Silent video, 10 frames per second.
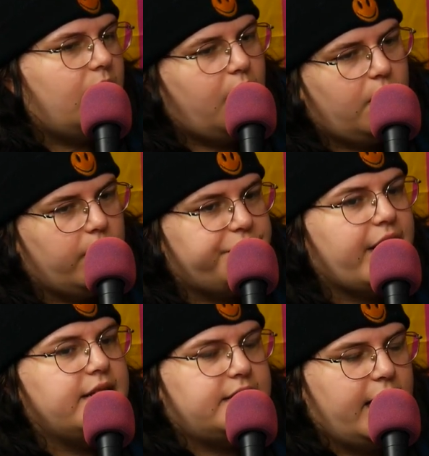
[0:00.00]
oh, if
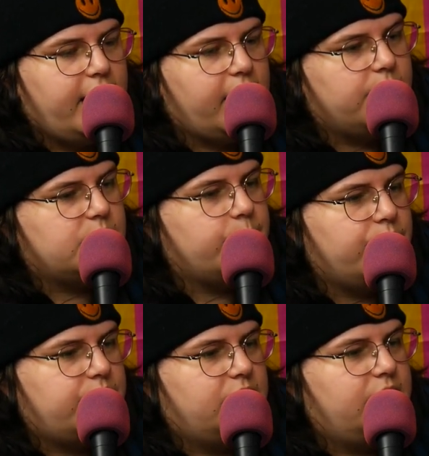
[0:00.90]
I say I was
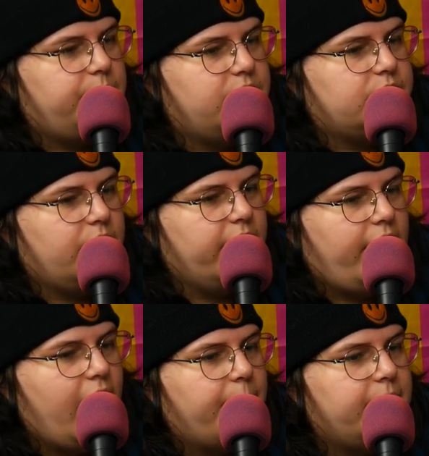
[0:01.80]
emotionally abused
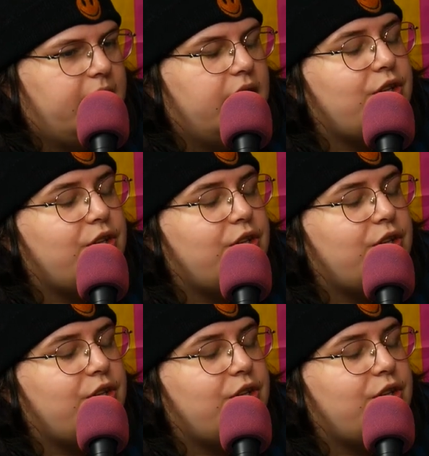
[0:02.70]
growing up,